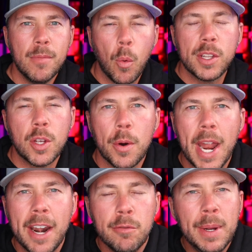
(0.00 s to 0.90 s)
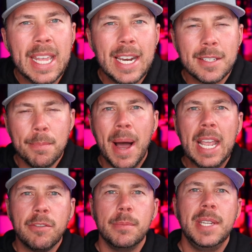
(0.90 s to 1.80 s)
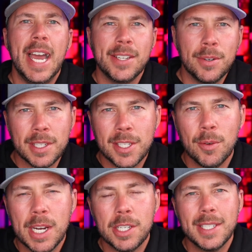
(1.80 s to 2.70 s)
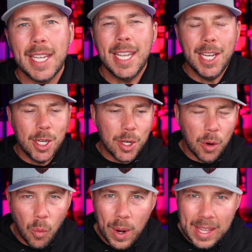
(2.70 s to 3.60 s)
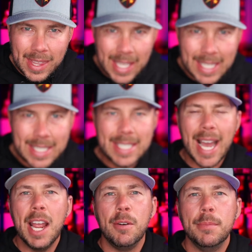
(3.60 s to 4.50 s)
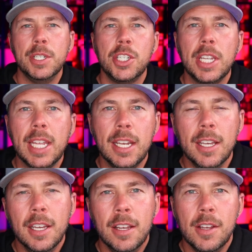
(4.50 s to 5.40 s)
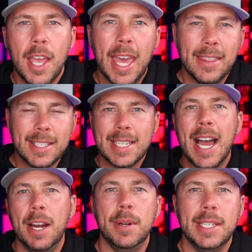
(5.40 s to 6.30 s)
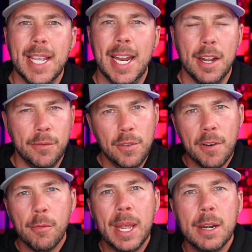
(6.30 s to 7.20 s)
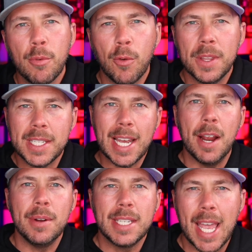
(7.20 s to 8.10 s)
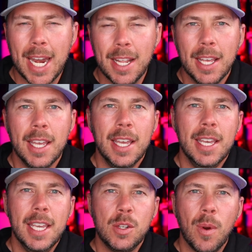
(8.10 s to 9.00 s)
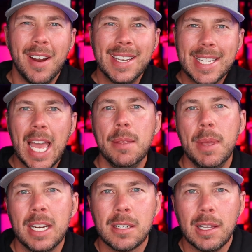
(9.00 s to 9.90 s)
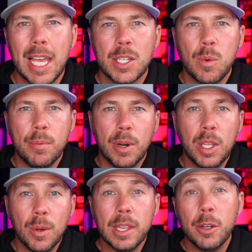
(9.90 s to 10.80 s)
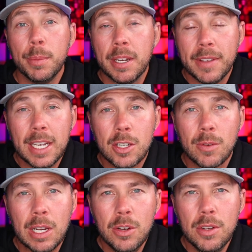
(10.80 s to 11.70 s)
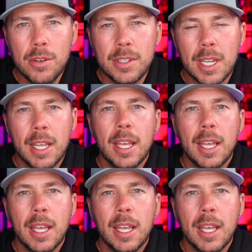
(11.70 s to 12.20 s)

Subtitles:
What is going on, everybody? It is Mike from Tactical Considerations here with Tyrant Machine and the Tyrant 10. Now, if you've never been here before, the Tyrant 10 is where in 10 minutes or less we bring you a little bit of industry news